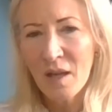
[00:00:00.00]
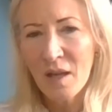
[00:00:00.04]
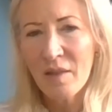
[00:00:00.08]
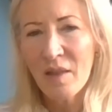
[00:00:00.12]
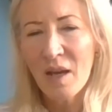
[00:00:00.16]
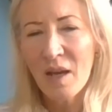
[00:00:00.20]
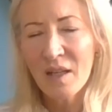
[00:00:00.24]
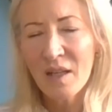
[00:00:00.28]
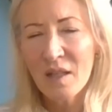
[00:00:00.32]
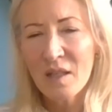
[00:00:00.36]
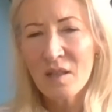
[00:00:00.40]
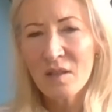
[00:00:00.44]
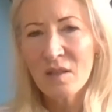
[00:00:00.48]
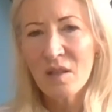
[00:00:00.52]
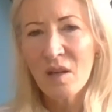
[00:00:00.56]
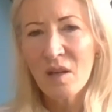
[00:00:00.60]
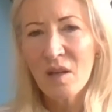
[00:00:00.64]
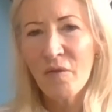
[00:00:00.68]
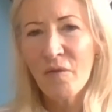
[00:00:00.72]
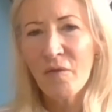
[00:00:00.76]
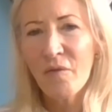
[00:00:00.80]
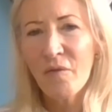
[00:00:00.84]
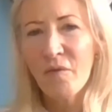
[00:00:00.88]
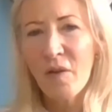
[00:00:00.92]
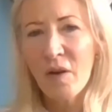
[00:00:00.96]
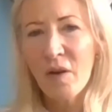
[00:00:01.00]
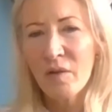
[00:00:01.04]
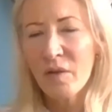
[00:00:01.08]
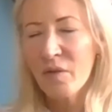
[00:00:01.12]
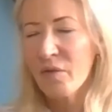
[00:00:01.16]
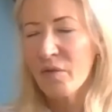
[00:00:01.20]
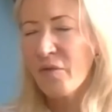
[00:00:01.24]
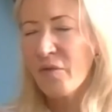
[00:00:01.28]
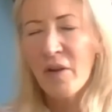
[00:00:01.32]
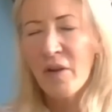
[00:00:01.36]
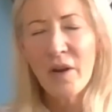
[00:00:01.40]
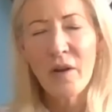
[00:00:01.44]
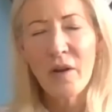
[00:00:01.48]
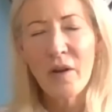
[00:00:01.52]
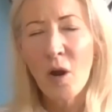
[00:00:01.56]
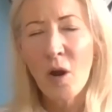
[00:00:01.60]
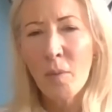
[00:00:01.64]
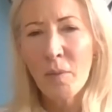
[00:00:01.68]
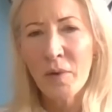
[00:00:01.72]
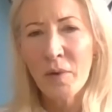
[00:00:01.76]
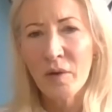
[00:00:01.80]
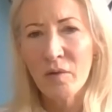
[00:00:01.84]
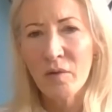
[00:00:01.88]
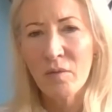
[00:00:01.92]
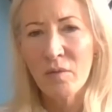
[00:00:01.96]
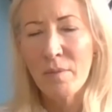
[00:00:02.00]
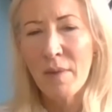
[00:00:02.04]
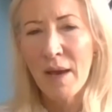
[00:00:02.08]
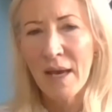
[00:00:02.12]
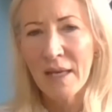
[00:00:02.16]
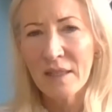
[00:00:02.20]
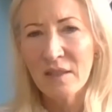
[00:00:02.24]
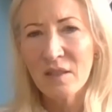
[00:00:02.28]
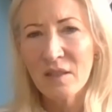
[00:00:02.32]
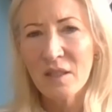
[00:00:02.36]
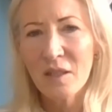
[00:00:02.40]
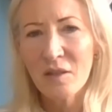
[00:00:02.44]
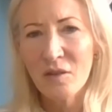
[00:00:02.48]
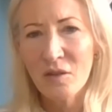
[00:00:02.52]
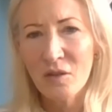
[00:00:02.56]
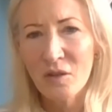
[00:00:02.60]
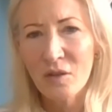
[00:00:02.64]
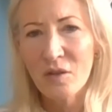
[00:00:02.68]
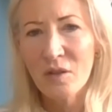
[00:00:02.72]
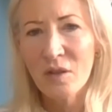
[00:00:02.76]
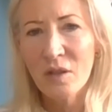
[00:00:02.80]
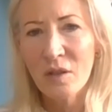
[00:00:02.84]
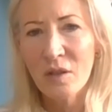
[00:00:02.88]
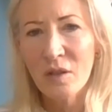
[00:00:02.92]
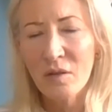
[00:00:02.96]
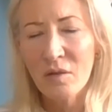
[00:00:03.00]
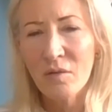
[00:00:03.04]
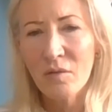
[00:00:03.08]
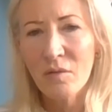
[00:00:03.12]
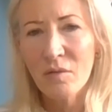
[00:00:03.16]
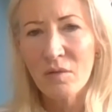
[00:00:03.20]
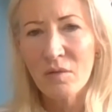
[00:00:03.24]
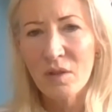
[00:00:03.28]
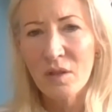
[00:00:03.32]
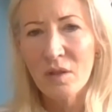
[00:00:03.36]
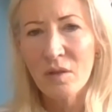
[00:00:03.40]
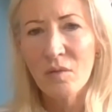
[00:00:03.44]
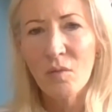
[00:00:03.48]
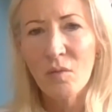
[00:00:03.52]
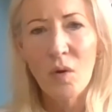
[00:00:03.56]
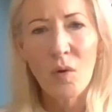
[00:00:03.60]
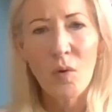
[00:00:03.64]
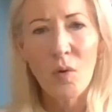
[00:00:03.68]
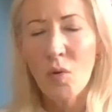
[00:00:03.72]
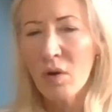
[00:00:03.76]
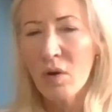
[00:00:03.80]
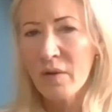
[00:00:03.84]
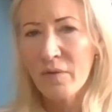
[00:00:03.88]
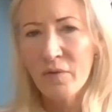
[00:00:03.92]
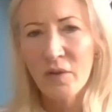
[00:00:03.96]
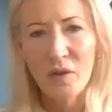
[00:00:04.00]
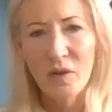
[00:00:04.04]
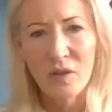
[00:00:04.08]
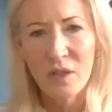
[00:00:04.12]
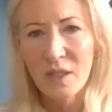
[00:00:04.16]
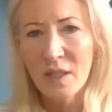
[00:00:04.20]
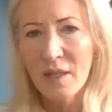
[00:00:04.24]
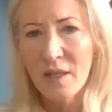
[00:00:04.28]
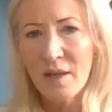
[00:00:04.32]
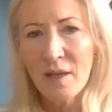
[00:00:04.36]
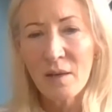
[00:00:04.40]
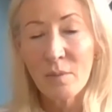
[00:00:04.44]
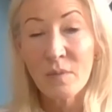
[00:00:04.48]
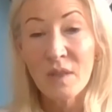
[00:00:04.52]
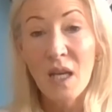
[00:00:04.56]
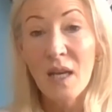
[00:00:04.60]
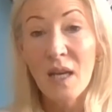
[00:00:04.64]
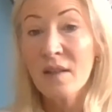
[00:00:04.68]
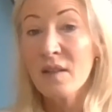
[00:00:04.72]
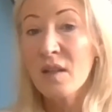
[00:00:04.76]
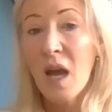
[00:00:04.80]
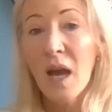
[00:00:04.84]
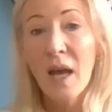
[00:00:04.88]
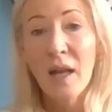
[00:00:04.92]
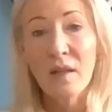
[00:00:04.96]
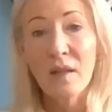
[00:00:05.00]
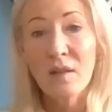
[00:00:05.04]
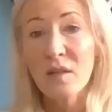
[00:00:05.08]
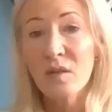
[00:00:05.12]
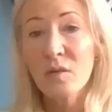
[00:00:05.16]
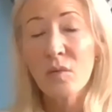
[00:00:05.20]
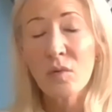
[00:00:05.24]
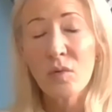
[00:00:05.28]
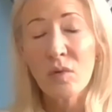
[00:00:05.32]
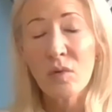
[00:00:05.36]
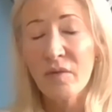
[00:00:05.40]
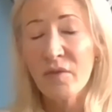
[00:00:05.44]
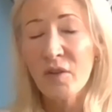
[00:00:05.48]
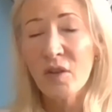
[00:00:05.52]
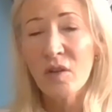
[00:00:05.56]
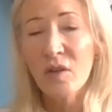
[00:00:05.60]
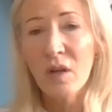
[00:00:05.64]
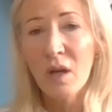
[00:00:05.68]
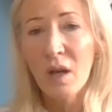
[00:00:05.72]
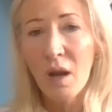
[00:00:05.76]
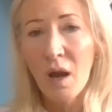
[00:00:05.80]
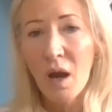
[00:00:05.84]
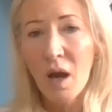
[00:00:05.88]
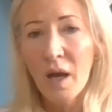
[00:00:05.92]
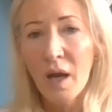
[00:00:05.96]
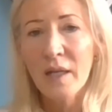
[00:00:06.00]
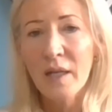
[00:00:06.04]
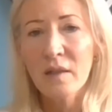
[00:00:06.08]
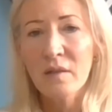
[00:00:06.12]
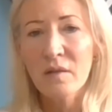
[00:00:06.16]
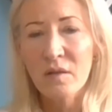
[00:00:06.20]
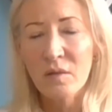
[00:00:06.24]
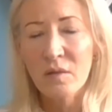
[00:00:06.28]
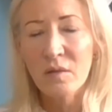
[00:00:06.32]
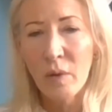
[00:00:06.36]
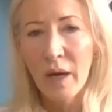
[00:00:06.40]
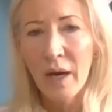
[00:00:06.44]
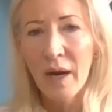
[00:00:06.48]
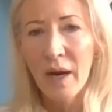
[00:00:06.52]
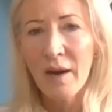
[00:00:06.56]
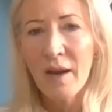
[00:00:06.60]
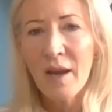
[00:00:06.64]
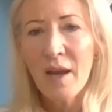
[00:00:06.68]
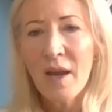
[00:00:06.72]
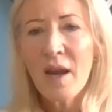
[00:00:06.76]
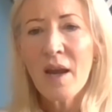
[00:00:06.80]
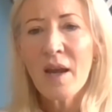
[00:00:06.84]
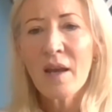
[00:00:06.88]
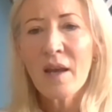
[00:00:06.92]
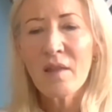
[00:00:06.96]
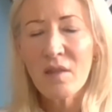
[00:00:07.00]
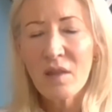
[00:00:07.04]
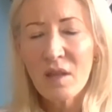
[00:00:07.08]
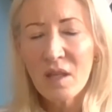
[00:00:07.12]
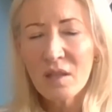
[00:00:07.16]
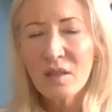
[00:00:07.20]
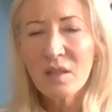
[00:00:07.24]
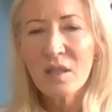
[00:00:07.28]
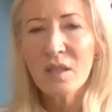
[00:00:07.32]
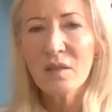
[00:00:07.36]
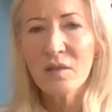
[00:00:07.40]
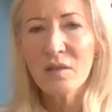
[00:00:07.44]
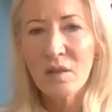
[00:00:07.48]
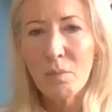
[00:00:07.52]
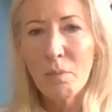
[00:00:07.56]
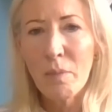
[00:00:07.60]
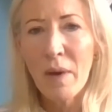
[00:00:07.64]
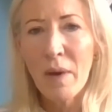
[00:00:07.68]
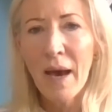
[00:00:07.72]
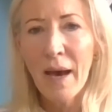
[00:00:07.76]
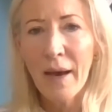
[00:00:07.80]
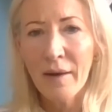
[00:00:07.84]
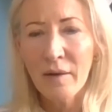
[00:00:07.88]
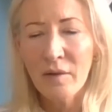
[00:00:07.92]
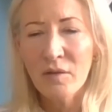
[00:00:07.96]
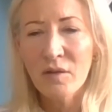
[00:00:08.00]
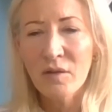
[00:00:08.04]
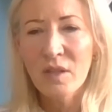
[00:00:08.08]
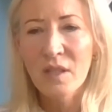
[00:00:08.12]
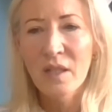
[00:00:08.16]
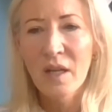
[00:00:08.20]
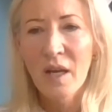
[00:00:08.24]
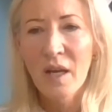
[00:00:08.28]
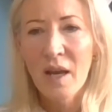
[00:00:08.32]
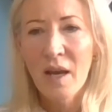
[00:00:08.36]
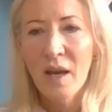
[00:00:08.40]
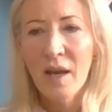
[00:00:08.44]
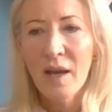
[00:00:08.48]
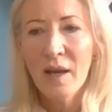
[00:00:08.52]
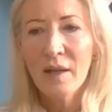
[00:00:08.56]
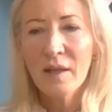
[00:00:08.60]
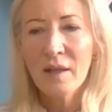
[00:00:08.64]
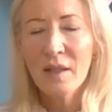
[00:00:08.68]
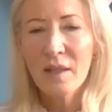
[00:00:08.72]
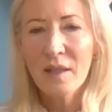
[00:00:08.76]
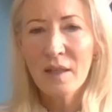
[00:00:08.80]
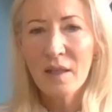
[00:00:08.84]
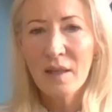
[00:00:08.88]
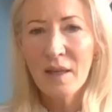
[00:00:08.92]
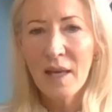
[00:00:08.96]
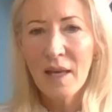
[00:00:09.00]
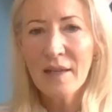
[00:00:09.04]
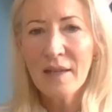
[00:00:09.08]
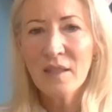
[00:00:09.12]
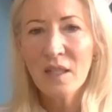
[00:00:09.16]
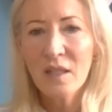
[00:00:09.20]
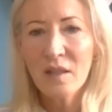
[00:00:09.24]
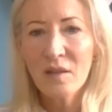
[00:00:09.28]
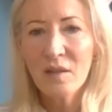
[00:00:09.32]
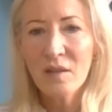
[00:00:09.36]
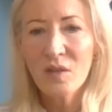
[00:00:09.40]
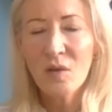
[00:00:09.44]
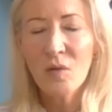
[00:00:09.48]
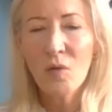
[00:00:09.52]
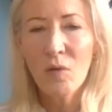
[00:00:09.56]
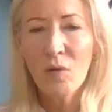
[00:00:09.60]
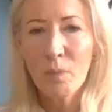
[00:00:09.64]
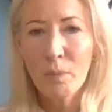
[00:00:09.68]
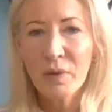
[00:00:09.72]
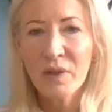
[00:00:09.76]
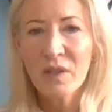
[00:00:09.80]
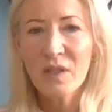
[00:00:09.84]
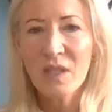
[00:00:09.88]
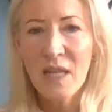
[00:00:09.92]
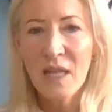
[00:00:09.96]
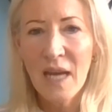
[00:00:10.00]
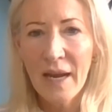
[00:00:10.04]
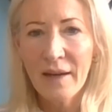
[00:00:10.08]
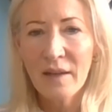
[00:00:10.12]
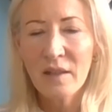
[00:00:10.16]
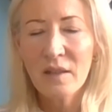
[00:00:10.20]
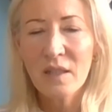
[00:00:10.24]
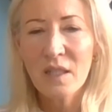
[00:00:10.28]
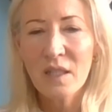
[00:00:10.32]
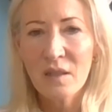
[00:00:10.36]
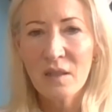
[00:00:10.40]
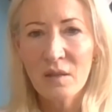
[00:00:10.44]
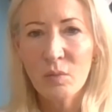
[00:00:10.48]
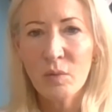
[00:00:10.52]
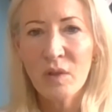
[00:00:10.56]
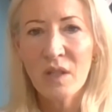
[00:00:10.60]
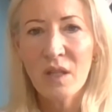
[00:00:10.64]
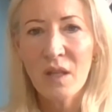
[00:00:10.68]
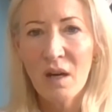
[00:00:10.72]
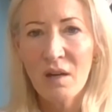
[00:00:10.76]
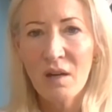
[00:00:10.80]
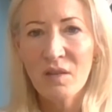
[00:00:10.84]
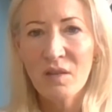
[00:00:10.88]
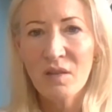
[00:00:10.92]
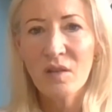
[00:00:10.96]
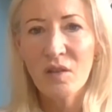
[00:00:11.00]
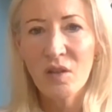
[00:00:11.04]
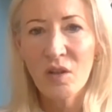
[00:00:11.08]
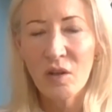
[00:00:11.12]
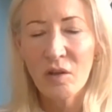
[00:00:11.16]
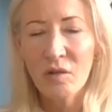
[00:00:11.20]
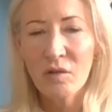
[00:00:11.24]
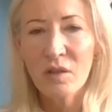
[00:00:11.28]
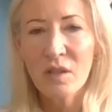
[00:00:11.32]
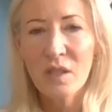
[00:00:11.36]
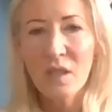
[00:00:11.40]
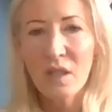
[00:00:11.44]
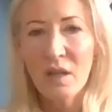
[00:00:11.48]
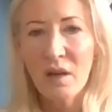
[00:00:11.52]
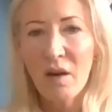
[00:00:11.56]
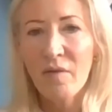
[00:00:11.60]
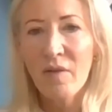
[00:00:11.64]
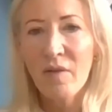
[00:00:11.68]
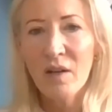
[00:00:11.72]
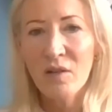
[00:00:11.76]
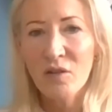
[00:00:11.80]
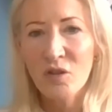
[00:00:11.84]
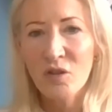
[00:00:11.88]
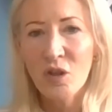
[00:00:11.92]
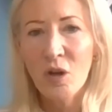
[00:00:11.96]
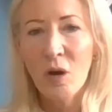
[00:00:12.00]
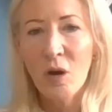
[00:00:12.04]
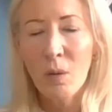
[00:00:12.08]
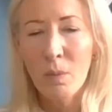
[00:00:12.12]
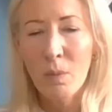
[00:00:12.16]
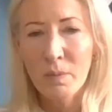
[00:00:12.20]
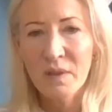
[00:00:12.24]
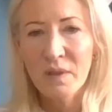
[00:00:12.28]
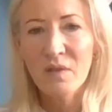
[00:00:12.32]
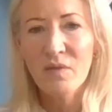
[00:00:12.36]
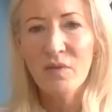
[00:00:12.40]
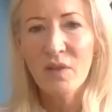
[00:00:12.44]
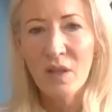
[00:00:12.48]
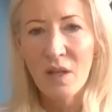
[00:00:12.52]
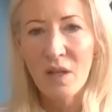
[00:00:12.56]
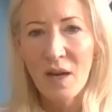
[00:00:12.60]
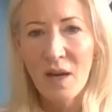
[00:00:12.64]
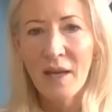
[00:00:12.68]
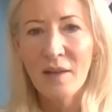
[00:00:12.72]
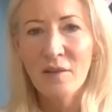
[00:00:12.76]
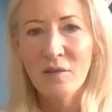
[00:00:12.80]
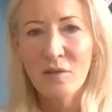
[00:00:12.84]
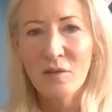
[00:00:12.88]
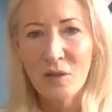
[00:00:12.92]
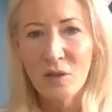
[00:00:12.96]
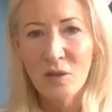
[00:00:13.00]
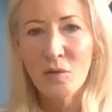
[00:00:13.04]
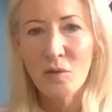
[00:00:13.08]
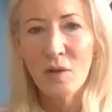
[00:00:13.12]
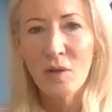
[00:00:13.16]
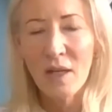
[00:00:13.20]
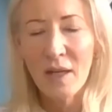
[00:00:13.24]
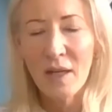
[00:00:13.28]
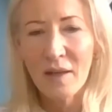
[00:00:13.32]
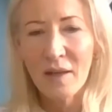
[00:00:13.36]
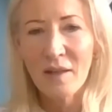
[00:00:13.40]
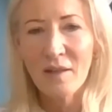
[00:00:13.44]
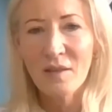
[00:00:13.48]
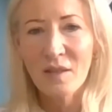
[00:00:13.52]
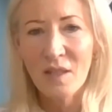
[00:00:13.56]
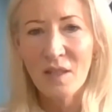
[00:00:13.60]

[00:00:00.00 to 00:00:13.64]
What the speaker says: And that is a phenomenal message to all of your teams and to all of your clients, where this is about getting us all protected with our security of our jobs for the next 2 years